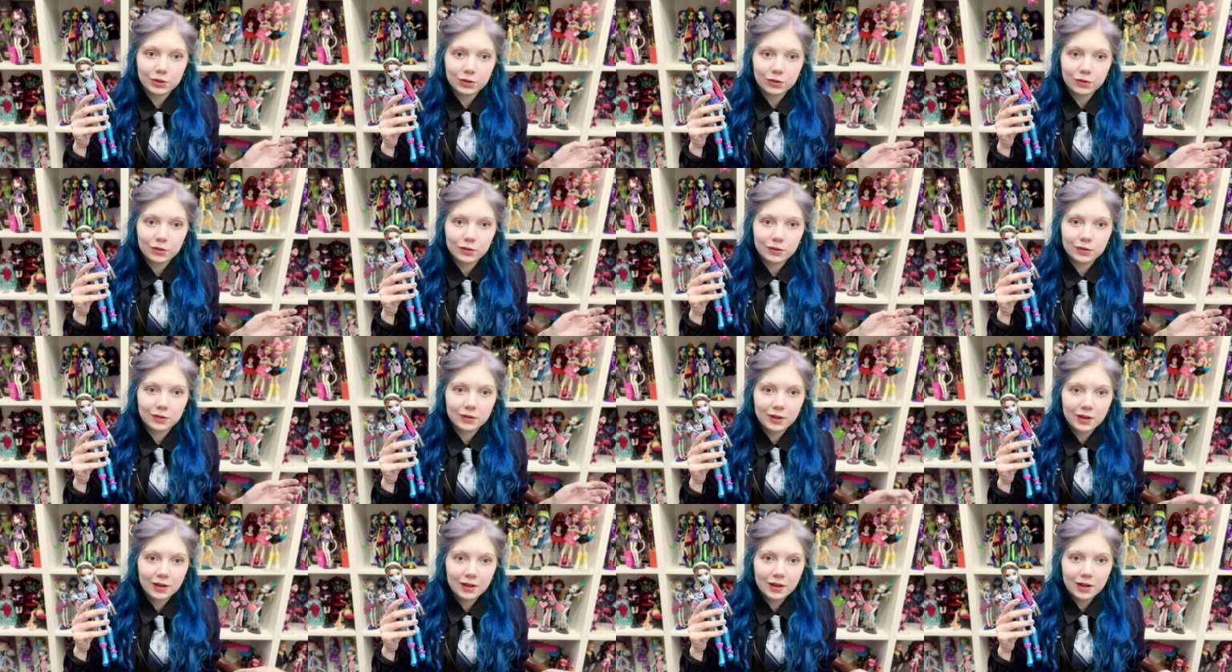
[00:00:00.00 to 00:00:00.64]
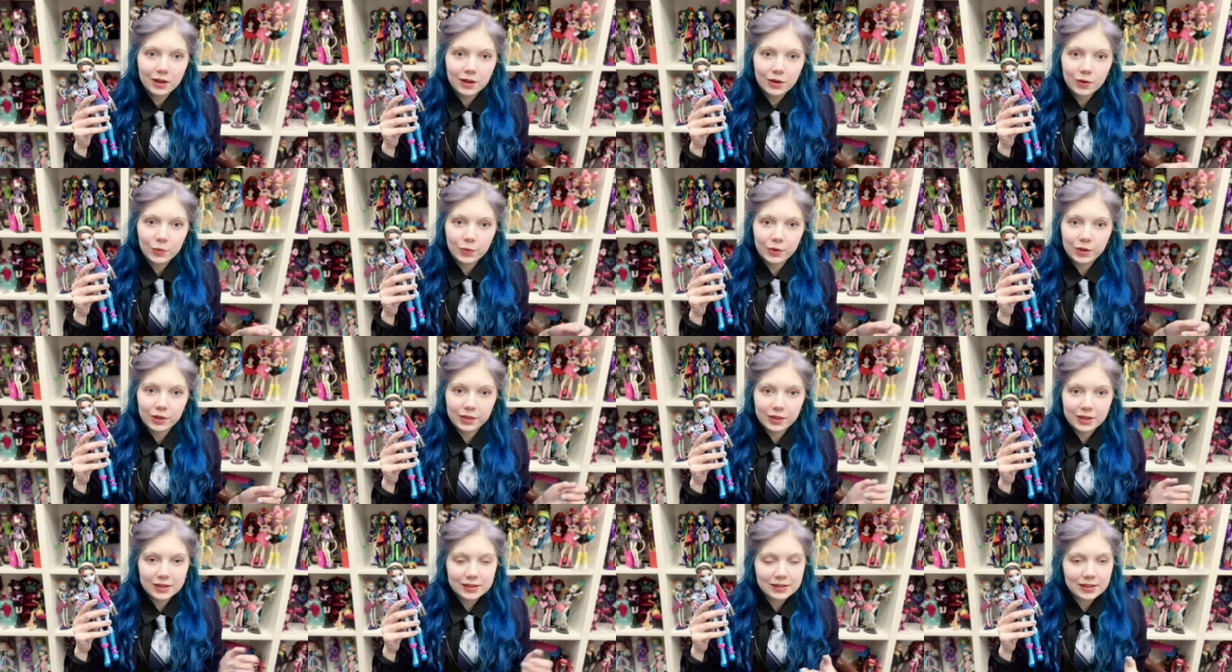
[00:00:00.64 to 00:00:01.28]
on
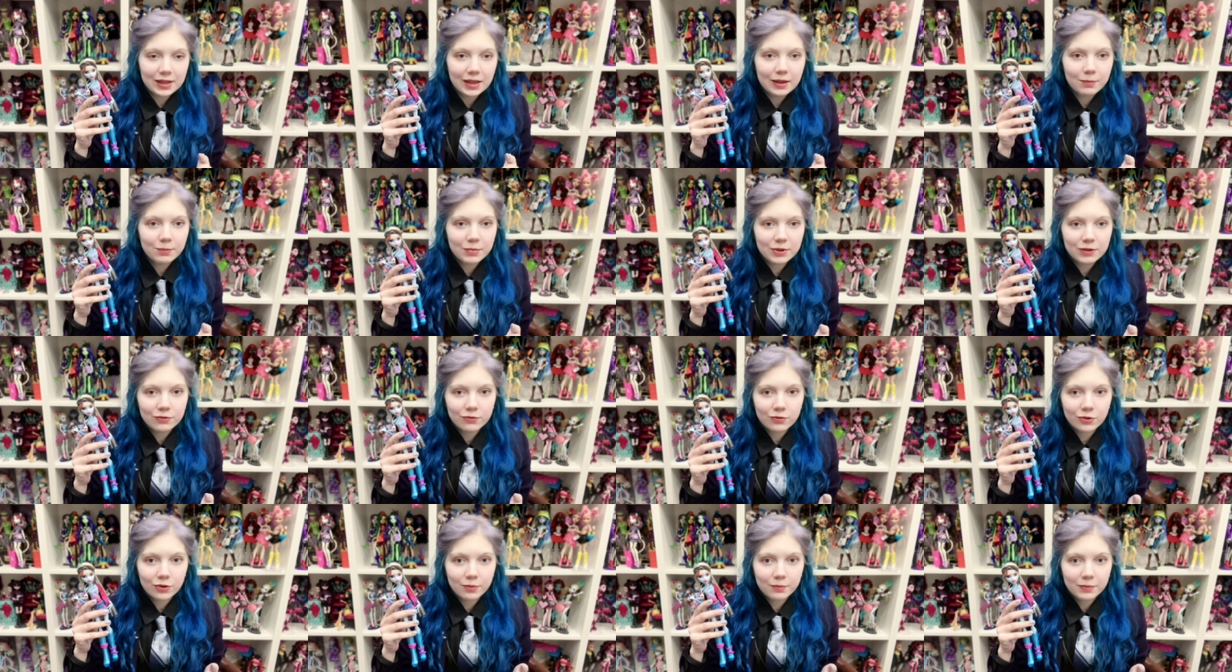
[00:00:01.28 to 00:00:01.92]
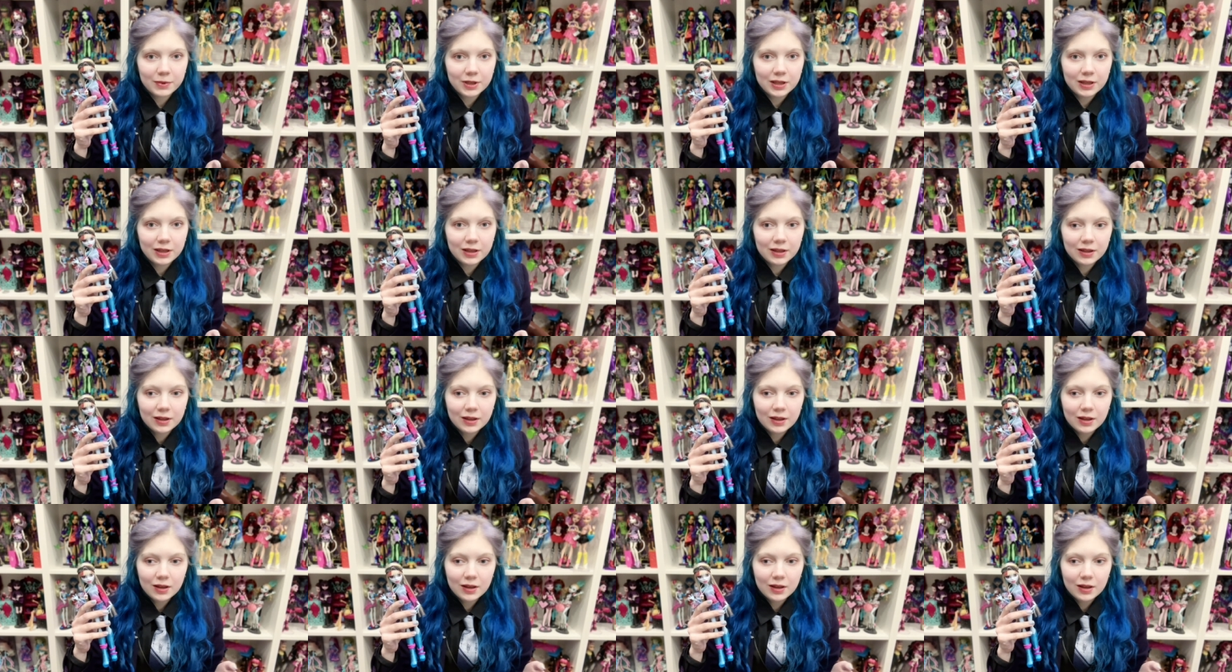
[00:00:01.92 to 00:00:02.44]
with this Abbey for me,